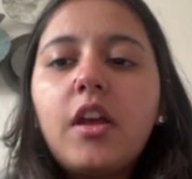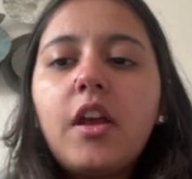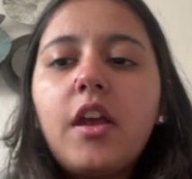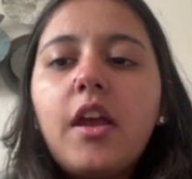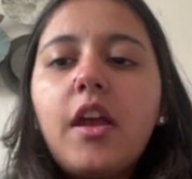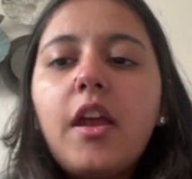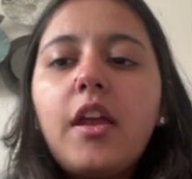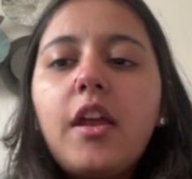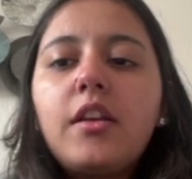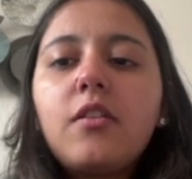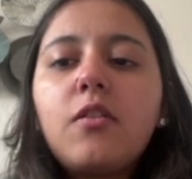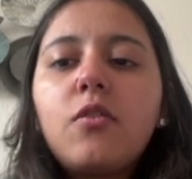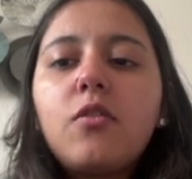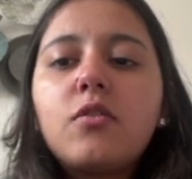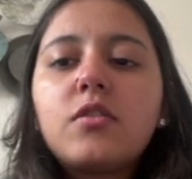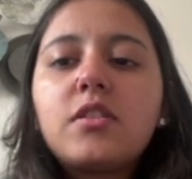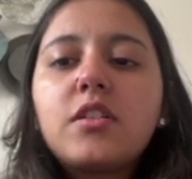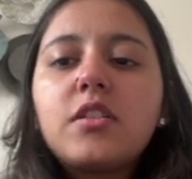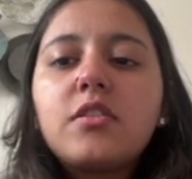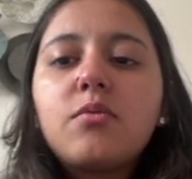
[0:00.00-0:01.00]
In
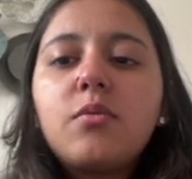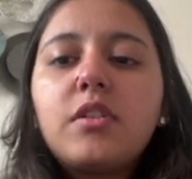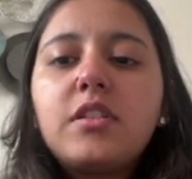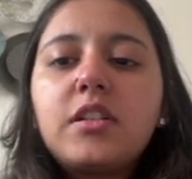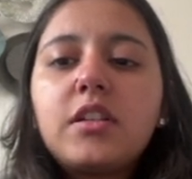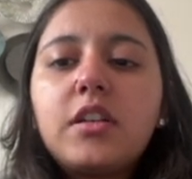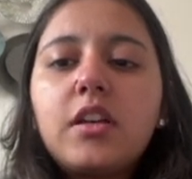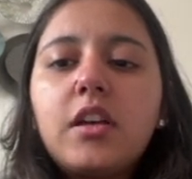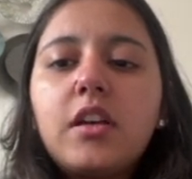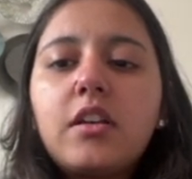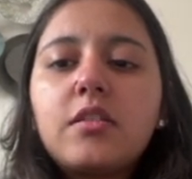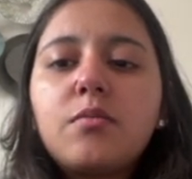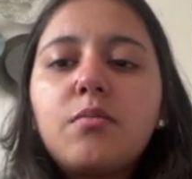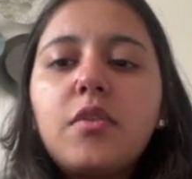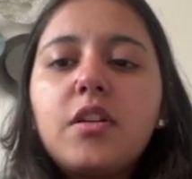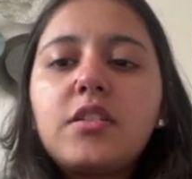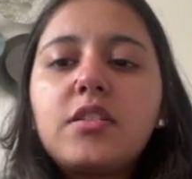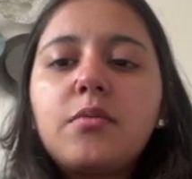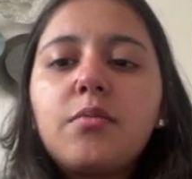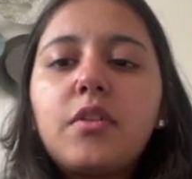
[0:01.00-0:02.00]
courses with TAs,
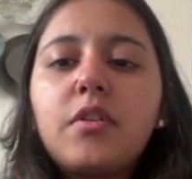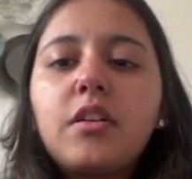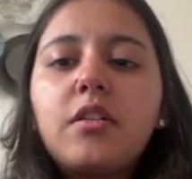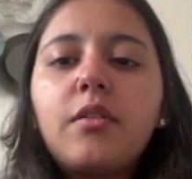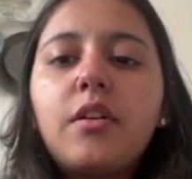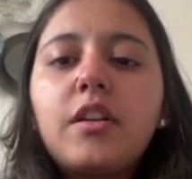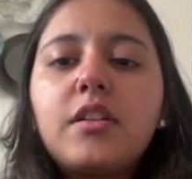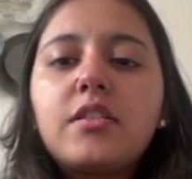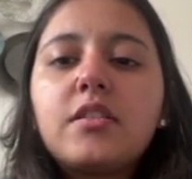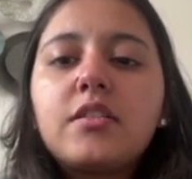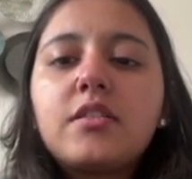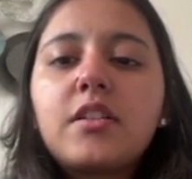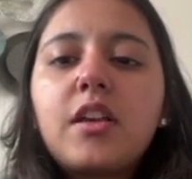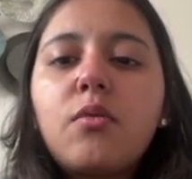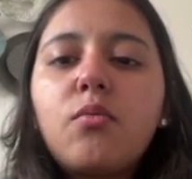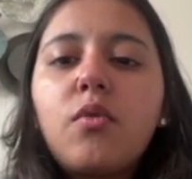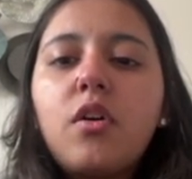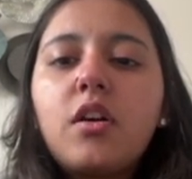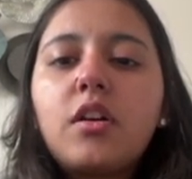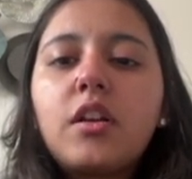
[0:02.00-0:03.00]
multiple graders can
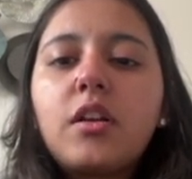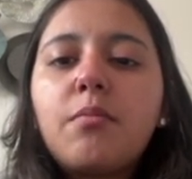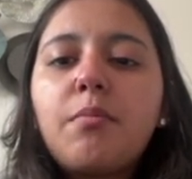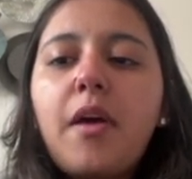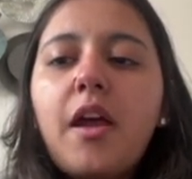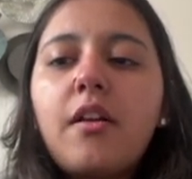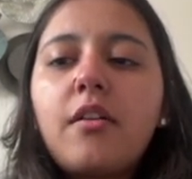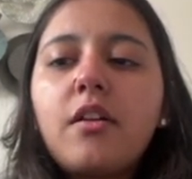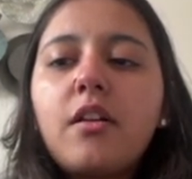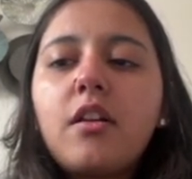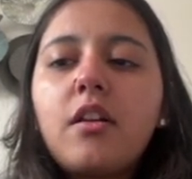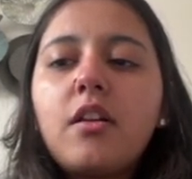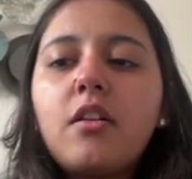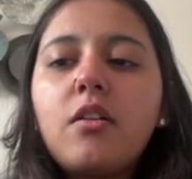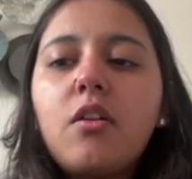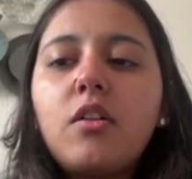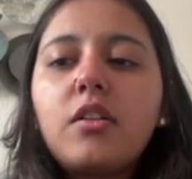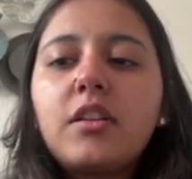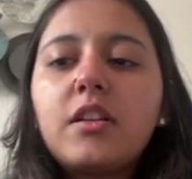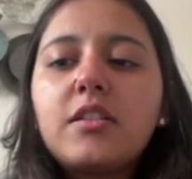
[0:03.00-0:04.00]
work in parallel
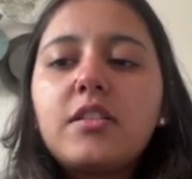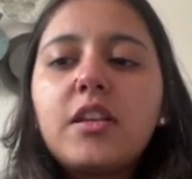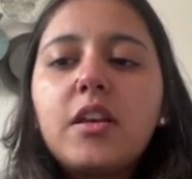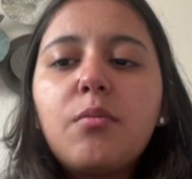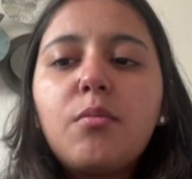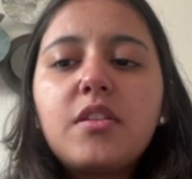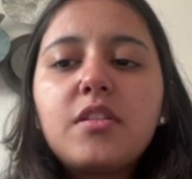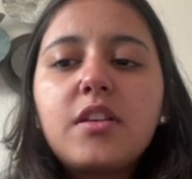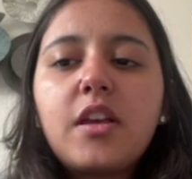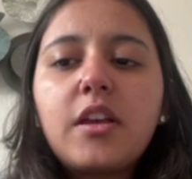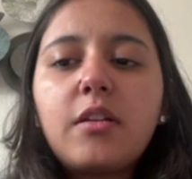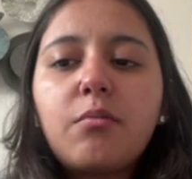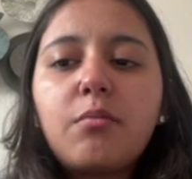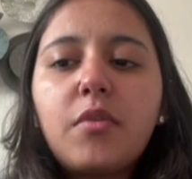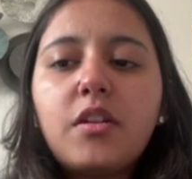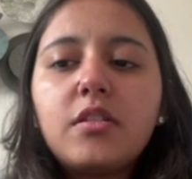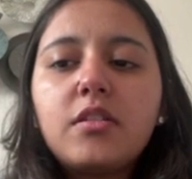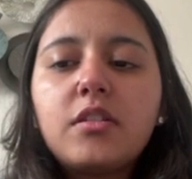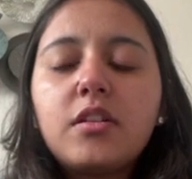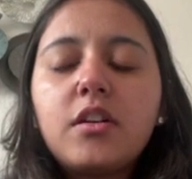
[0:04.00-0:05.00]
on the same
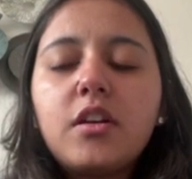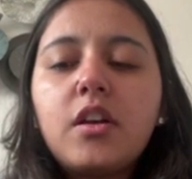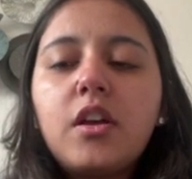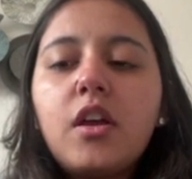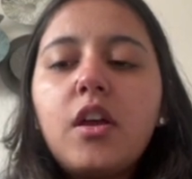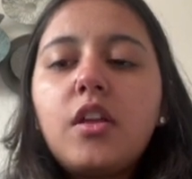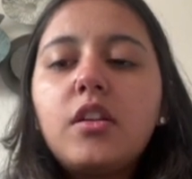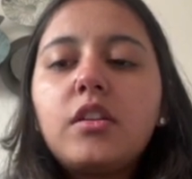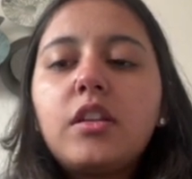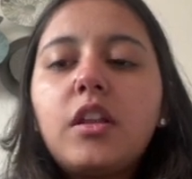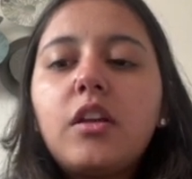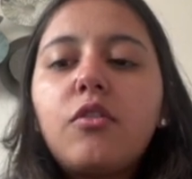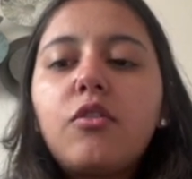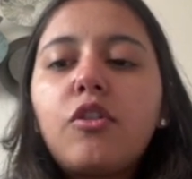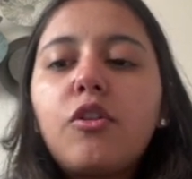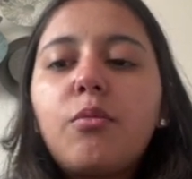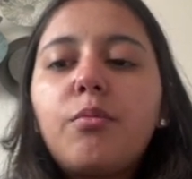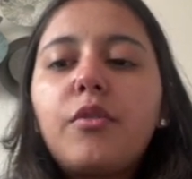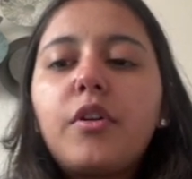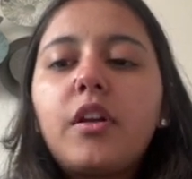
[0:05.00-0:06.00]
assignment. The
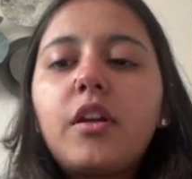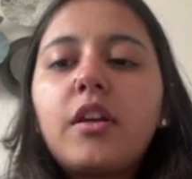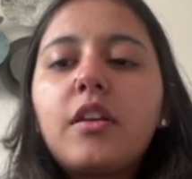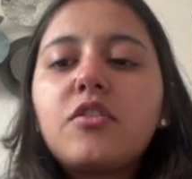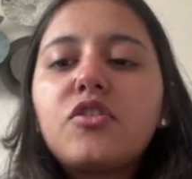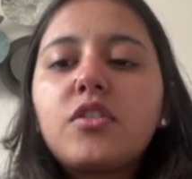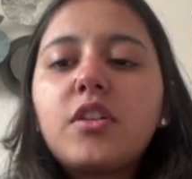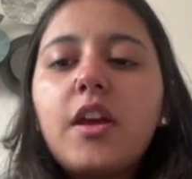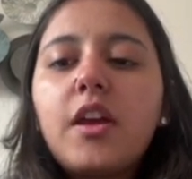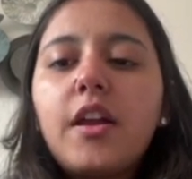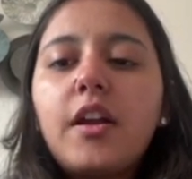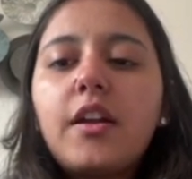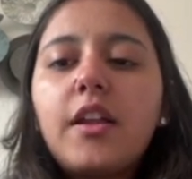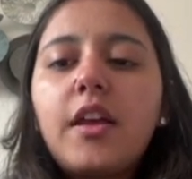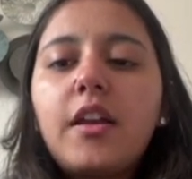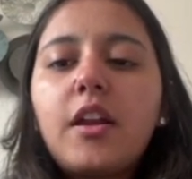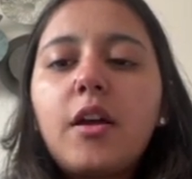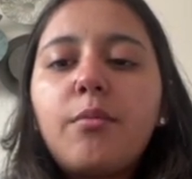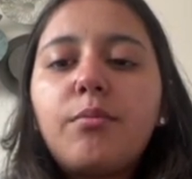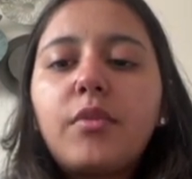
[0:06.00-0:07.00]
rubric is shared and
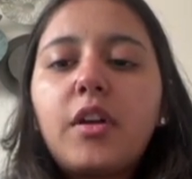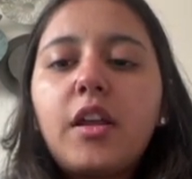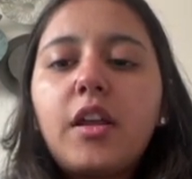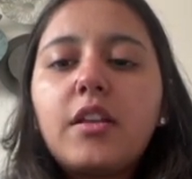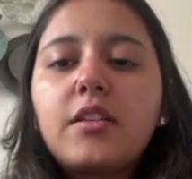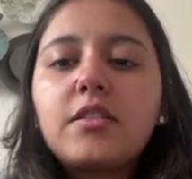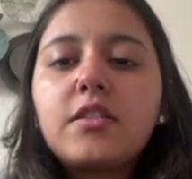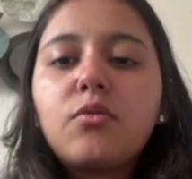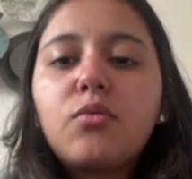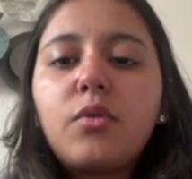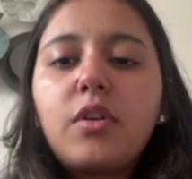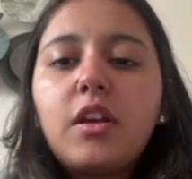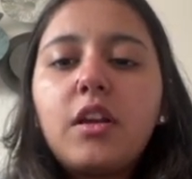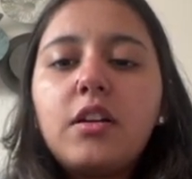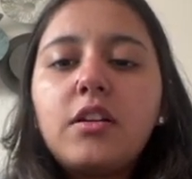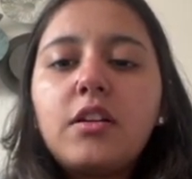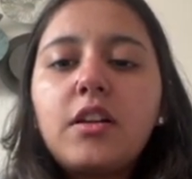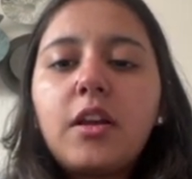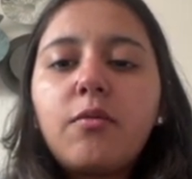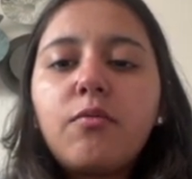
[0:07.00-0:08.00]
updates in real
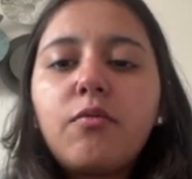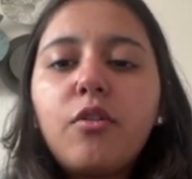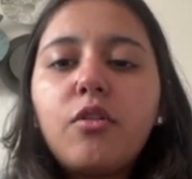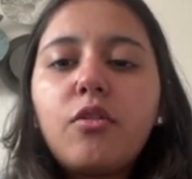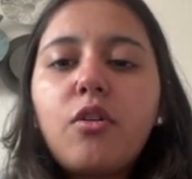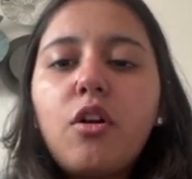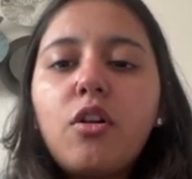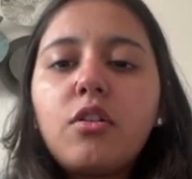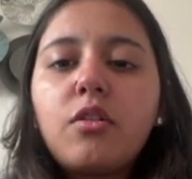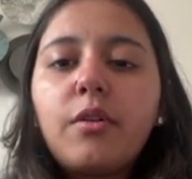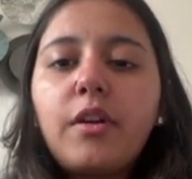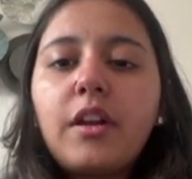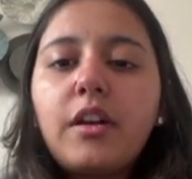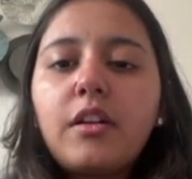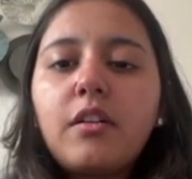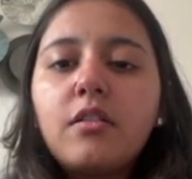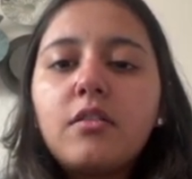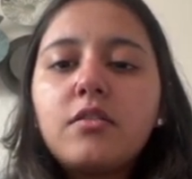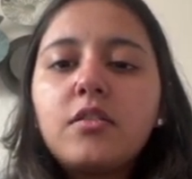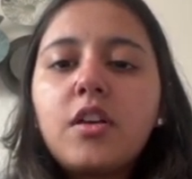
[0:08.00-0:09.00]
time for all
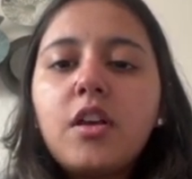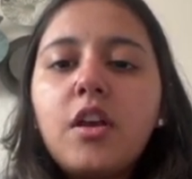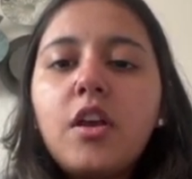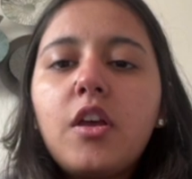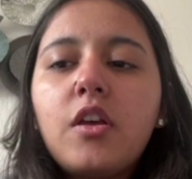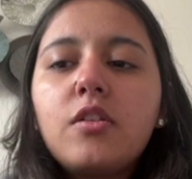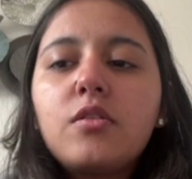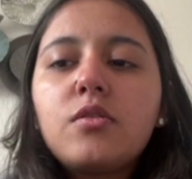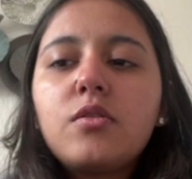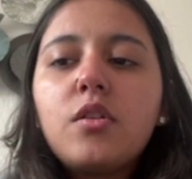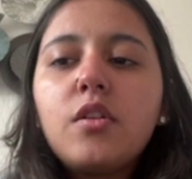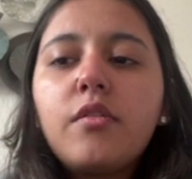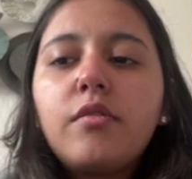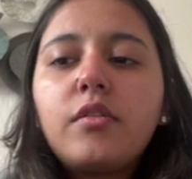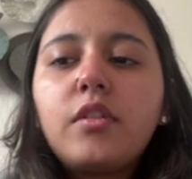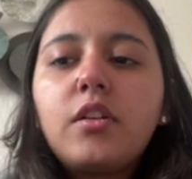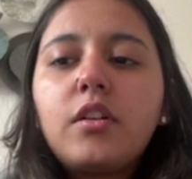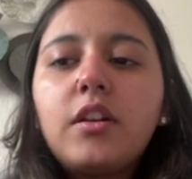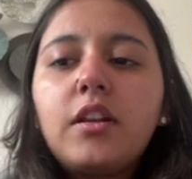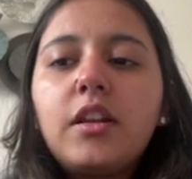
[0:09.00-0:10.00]
graders, so if
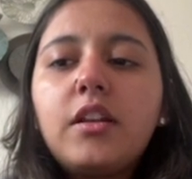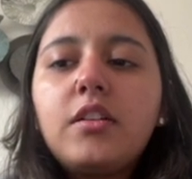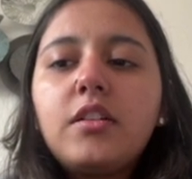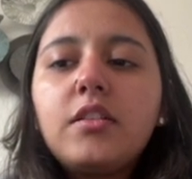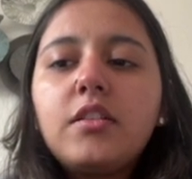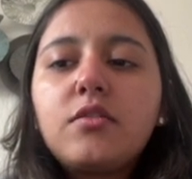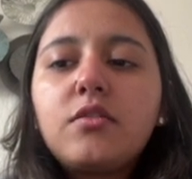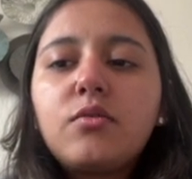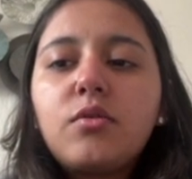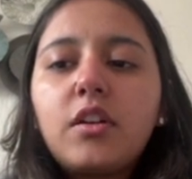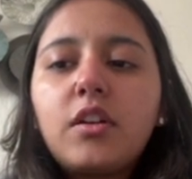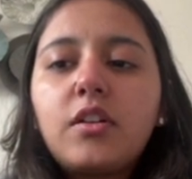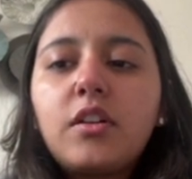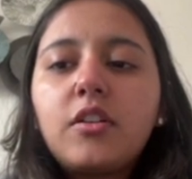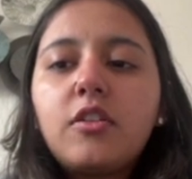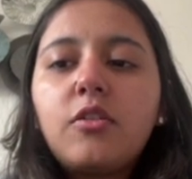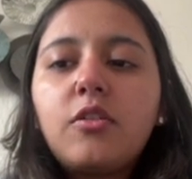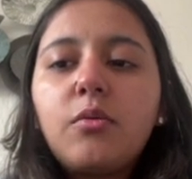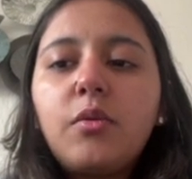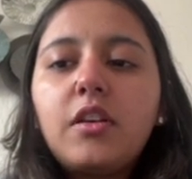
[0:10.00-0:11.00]
the lead instructor
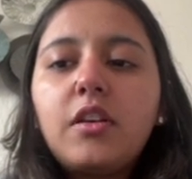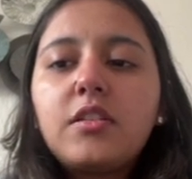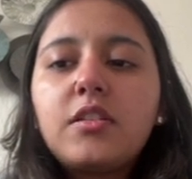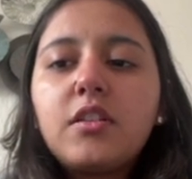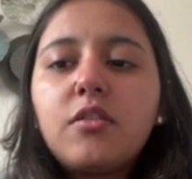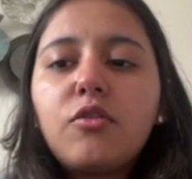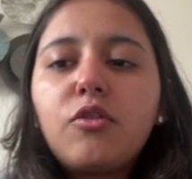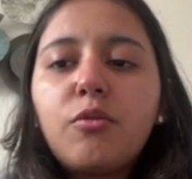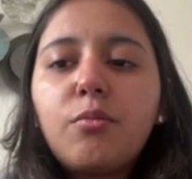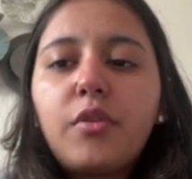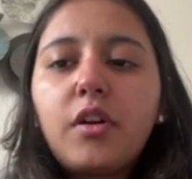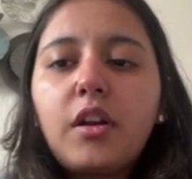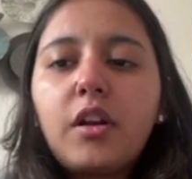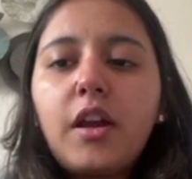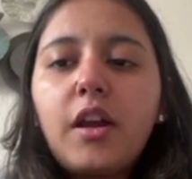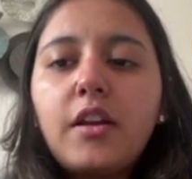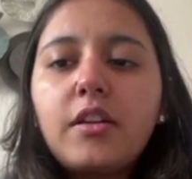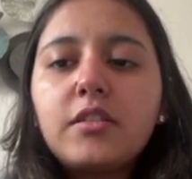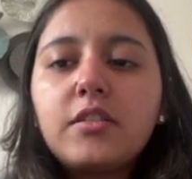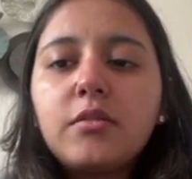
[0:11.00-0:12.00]
tweaks a rubric
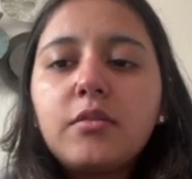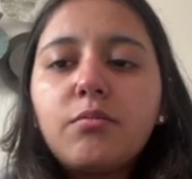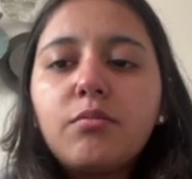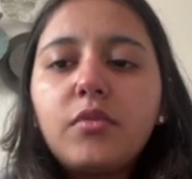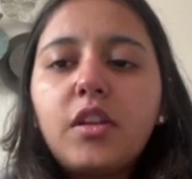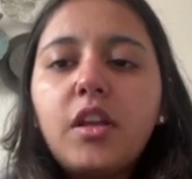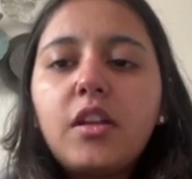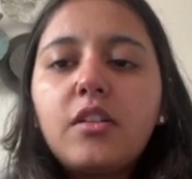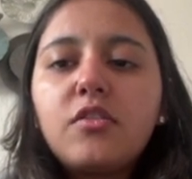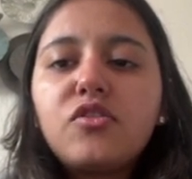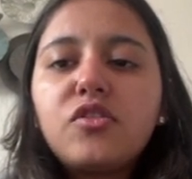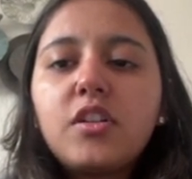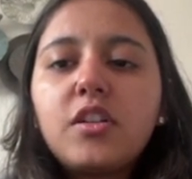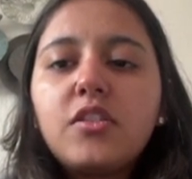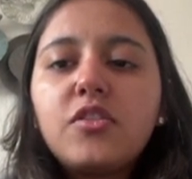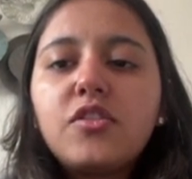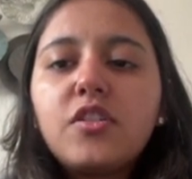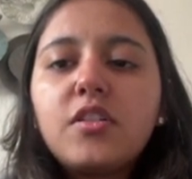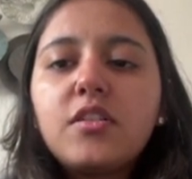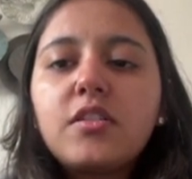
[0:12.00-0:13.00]
item, that
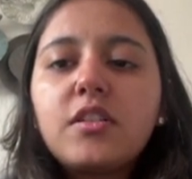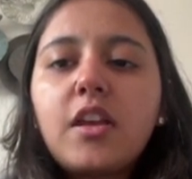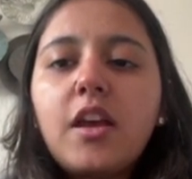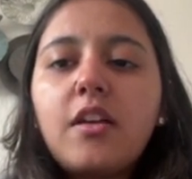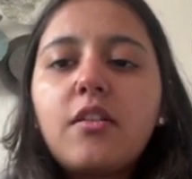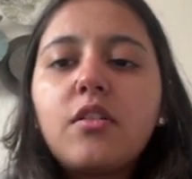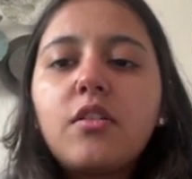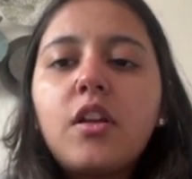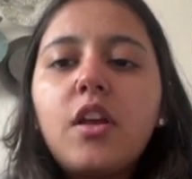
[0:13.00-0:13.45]
changes can